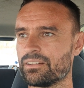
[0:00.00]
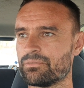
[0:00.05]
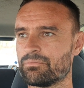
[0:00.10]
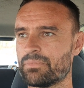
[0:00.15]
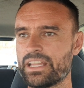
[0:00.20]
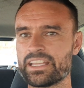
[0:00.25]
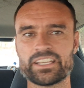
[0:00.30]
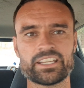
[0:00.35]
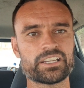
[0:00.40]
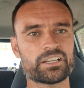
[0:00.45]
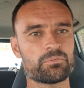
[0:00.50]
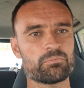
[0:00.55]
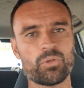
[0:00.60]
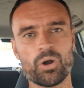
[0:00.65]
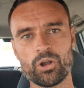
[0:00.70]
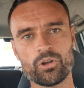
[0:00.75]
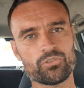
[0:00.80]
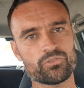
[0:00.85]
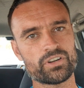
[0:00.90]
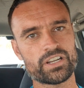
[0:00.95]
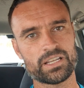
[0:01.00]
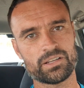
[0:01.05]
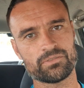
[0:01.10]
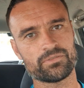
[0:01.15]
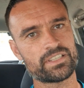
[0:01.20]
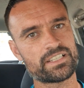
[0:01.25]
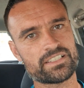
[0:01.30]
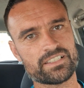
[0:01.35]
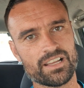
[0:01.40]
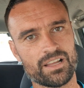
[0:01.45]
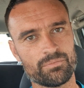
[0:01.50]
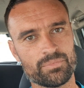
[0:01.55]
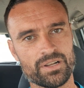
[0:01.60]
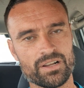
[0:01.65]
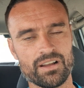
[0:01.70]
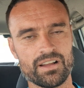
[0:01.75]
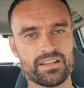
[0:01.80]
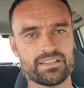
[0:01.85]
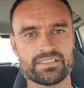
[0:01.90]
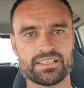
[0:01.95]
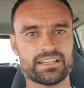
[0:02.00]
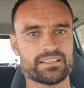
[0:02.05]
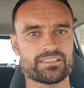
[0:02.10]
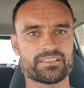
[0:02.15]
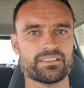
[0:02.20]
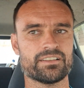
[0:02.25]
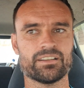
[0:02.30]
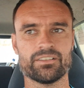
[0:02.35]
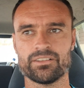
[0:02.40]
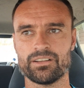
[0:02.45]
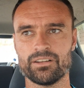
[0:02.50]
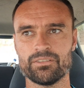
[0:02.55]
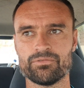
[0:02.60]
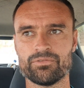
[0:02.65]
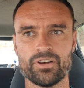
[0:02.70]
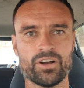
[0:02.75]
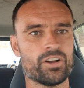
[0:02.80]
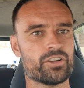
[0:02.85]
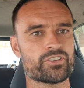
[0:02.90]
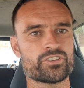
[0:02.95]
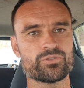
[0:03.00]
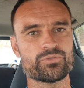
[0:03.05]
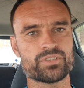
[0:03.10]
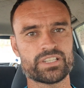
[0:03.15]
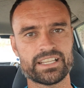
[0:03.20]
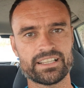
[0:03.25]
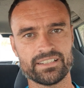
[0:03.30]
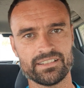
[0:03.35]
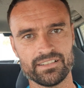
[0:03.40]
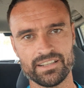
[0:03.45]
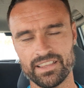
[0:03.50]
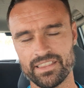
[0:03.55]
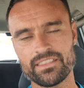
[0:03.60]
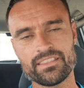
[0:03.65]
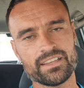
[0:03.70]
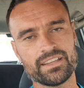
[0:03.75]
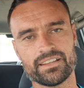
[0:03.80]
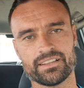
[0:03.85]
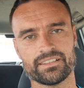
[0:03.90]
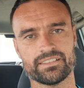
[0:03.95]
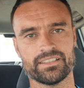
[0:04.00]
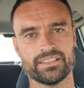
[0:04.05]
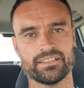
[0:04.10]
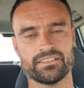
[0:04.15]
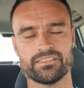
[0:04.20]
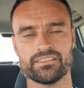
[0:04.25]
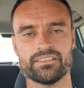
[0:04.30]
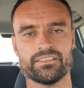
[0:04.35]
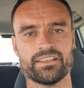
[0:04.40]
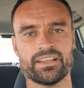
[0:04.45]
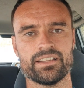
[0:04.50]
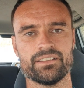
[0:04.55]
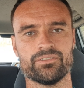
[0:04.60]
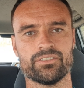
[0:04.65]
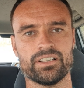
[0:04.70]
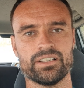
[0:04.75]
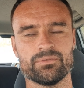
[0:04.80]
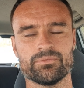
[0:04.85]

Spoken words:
making a mockery of these type of guys. That's a virtue signaling thing at the end of the day, right?